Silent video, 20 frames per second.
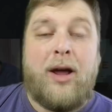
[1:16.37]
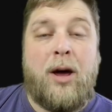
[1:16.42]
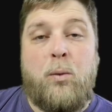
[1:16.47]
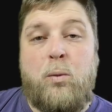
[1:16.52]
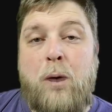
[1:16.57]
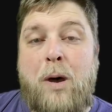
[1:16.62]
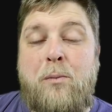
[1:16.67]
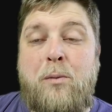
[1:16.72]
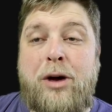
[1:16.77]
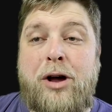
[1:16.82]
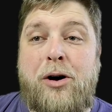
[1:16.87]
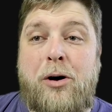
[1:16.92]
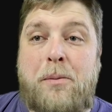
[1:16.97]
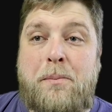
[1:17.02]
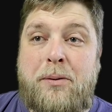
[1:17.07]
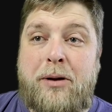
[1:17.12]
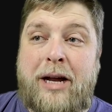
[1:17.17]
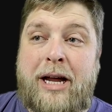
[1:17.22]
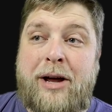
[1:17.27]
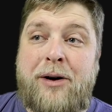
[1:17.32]
And when we
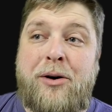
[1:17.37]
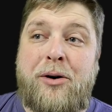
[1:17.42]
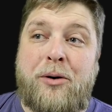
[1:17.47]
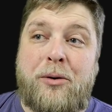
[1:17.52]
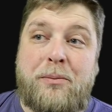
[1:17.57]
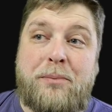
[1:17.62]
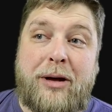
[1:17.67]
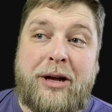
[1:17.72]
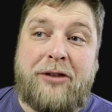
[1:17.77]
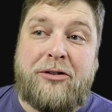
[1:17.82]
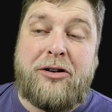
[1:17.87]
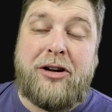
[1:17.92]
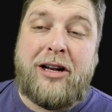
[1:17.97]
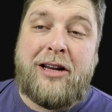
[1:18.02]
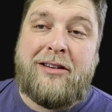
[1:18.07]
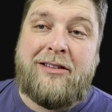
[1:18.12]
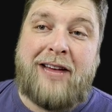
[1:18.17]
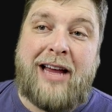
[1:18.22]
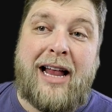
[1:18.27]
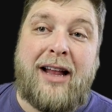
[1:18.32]
open it up, it's
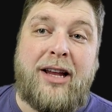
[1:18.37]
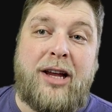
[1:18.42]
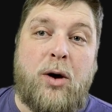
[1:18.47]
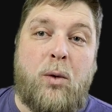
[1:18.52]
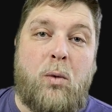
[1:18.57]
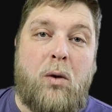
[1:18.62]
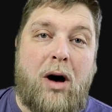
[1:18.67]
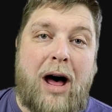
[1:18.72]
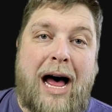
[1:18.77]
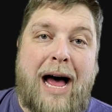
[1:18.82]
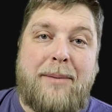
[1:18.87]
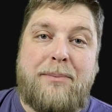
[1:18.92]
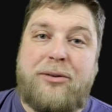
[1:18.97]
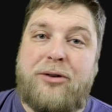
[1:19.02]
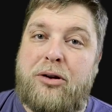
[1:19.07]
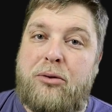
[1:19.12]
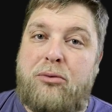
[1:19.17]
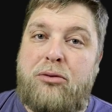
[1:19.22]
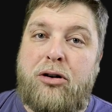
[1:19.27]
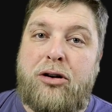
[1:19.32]
going to tell you what
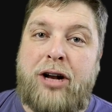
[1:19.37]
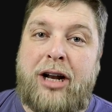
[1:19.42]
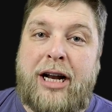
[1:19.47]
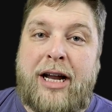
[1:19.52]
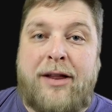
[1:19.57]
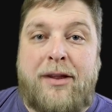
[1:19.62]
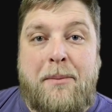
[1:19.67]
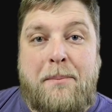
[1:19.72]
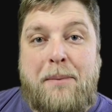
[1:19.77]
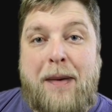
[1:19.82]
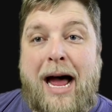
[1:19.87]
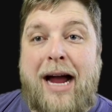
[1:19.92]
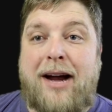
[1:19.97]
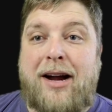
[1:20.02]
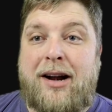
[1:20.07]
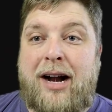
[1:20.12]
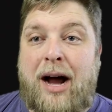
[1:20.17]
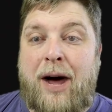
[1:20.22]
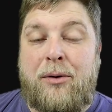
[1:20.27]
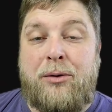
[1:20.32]
apps are running in the
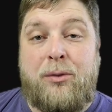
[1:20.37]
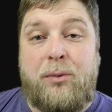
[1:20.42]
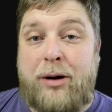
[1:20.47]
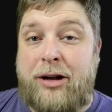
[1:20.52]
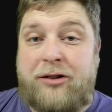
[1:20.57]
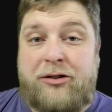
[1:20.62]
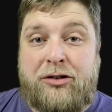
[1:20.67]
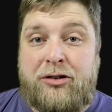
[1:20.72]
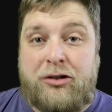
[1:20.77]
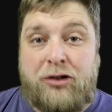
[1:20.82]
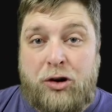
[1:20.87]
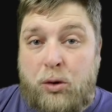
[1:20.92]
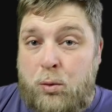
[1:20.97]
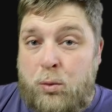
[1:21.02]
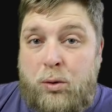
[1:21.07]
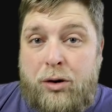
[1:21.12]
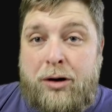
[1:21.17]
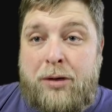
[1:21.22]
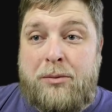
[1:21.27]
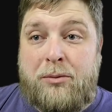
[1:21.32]
background, which you
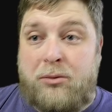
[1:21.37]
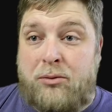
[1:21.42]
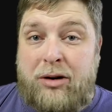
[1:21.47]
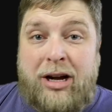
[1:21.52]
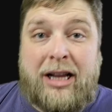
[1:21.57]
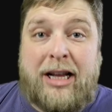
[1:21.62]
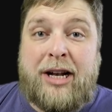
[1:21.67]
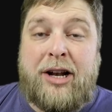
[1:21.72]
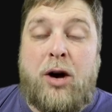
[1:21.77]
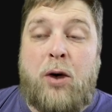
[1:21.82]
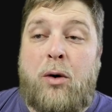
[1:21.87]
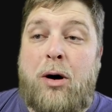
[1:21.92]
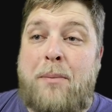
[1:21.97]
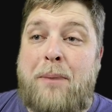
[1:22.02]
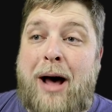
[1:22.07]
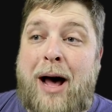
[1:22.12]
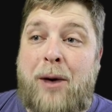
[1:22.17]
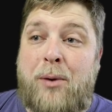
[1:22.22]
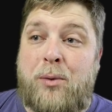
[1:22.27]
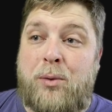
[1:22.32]
wouldn't really know
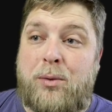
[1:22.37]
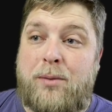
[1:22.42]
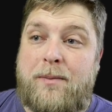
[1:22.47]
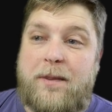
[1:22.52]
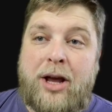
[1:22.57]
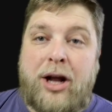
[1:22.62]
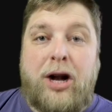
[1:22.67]
about.